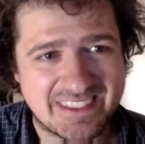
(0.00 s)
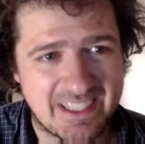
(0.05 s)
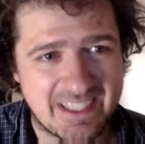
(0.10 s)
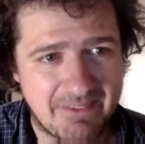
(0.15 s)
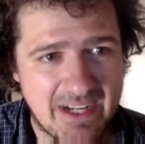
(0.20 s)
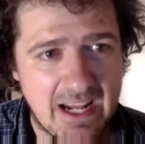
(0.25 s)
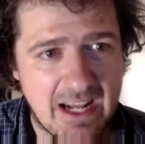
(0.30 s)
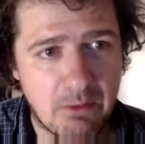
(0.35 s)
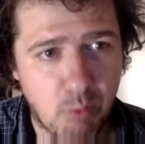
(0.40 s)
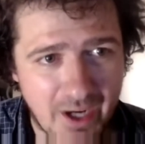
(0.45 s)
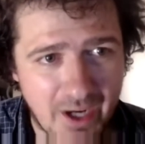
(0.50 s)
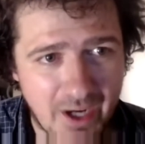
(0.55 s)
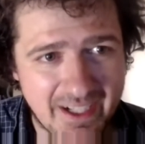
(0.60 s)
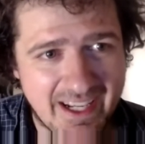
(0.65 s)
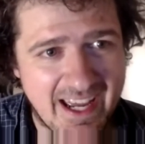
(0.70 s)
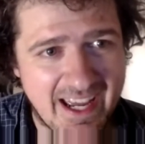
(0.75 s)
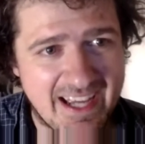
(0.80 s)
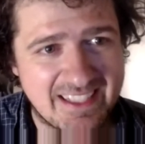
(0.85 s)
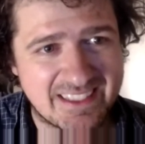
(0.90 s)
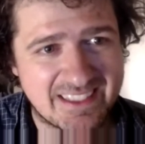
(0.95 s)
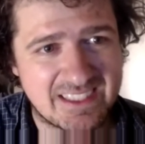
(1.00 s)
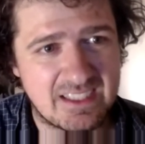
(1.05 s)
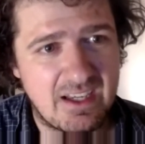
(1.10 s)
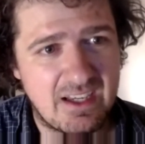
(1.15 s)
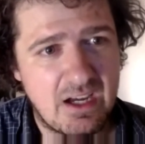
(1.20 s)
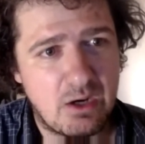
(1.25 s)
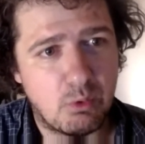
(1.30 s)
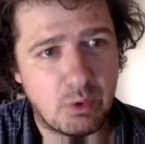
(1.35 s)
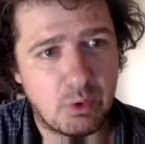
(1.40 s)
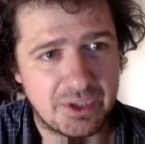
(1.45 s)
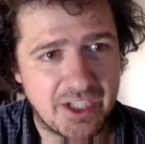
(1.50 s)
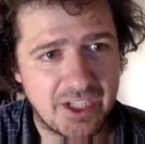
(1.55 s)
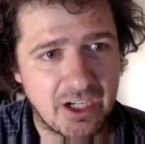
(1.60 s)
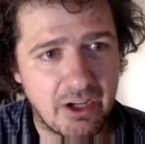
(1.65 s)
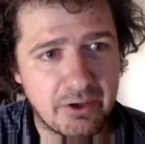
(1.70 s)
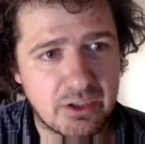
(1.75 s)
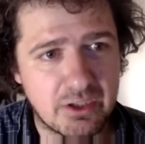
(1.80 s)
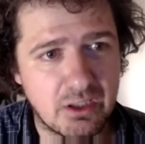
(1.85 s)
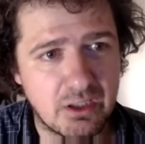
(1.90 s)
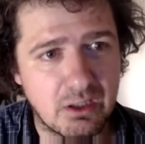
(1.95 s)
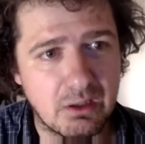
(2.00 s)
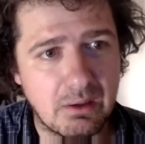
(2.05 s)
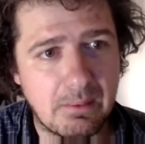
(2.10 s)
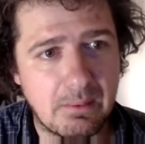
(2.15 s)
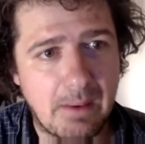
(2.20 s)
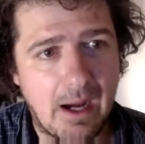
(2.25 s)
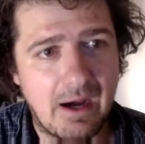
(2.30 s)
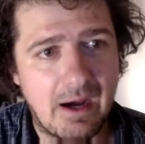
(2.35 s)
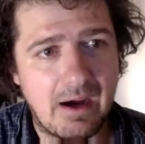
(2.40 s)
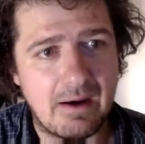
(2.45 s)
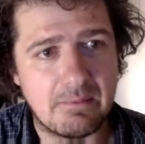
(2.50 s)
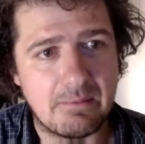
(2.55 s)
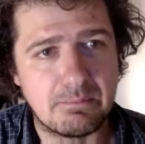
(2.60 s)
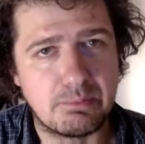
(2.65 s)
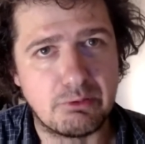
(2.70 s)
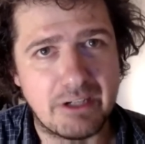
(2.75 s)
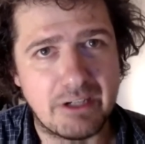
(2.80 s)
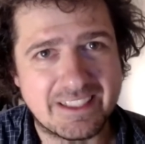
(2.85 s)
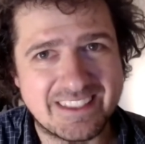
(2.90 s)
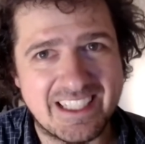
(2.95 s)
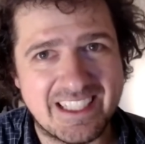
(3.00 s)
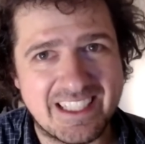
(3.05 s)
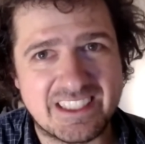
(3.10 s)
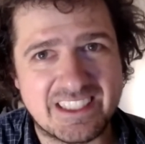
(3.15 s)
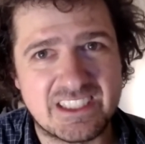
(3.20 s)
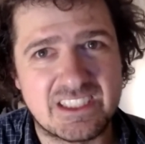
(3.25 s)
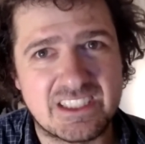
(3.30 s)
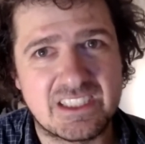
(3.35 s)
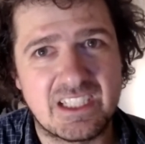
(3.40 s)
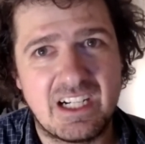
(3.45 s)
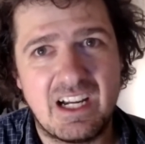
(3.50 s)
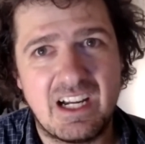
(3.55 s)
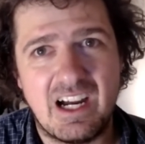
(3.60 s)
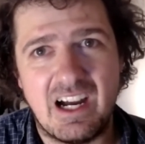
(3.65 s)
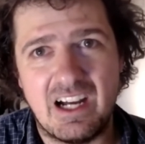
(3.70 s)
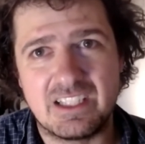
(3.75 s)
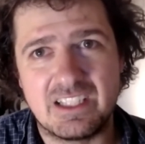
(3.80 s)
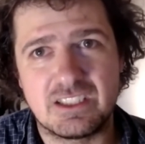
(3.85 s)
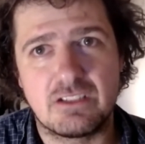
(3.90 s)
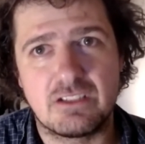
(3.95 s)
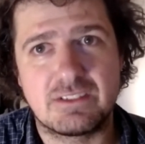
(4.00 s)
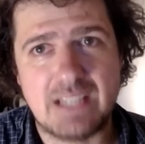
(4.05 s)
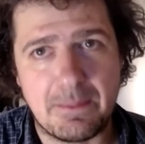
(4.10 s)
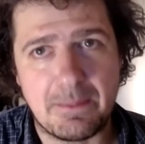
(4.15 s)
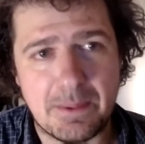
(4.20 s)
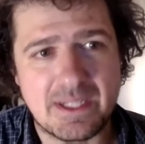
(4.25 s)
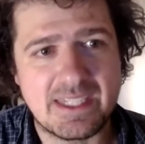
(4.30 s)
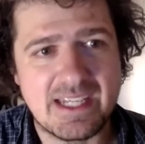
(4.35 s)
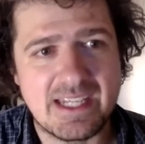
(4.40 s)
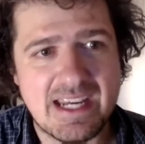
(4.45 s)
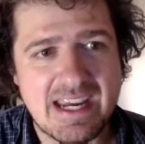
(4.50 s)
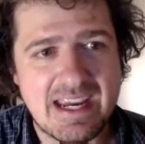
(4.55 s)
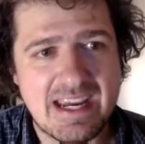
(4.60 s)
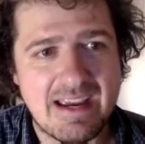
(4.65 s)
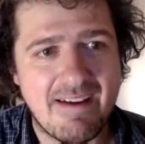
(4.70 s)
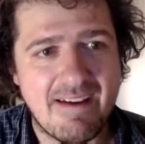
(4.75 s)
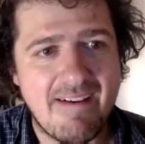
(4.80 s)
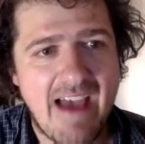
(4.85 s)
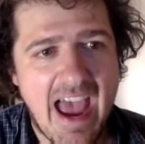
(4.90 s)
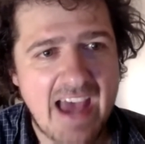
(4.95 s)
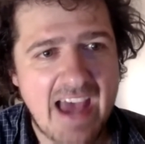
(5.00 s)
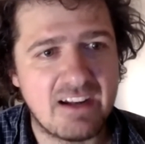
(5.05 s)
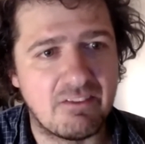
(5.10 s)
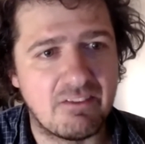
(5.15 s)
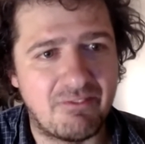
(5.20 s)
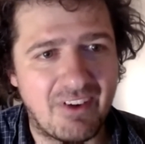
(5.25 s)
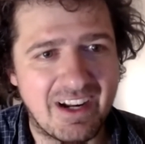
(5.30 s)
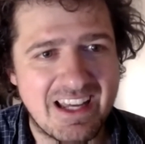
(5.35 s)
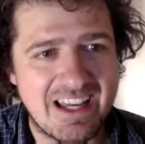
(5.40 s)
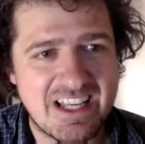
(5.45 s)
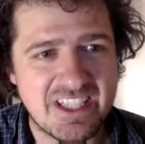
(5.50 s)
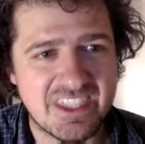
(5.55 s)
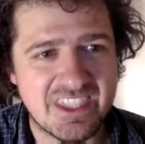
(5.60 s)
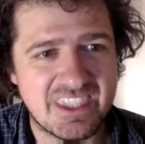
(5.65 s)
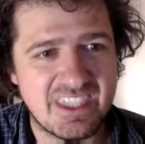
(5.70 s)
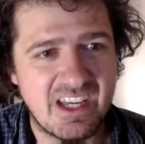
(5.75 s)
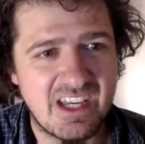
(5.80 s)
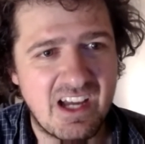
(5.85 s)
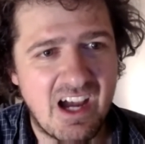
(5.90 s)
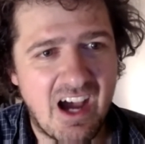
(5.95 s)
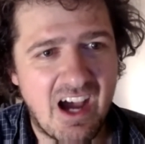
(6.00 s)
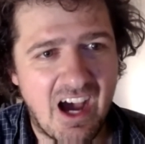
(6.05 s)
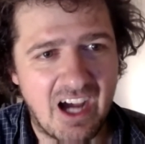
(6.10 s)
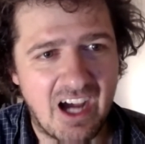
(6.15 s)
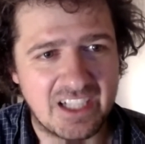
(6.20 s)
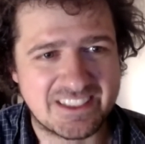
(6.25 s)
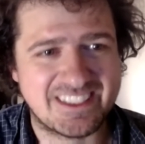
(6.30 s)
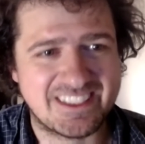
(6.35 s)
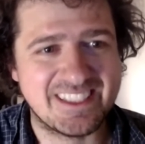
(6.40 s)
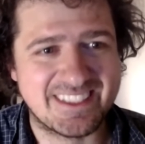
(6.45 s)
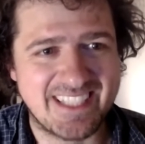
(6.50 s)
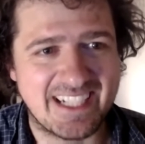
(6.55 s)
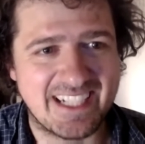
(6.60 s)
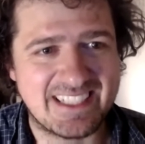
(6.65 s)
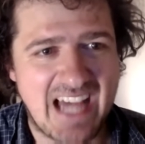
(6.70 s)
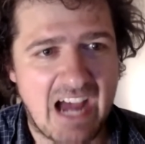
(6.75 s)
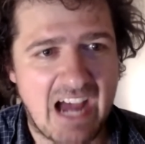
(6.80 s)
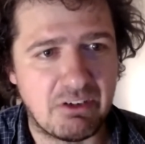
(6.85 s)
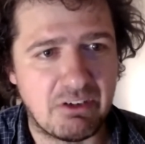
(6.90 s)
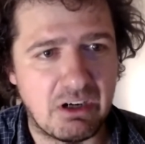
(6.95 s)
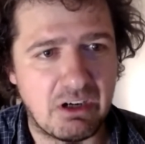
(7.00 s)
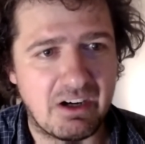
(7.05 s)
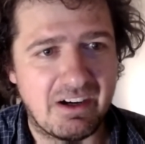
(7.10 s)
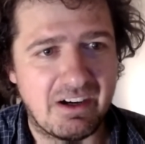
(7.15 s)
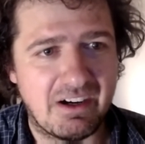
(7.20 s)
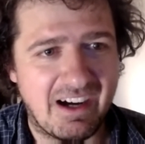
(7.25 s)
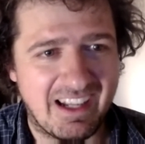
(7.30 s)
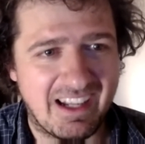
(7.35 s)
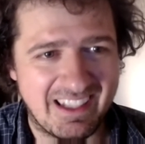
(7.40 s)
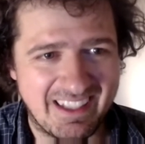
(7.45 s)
In one case, with the local British sort of deputy head of police, she's said to have a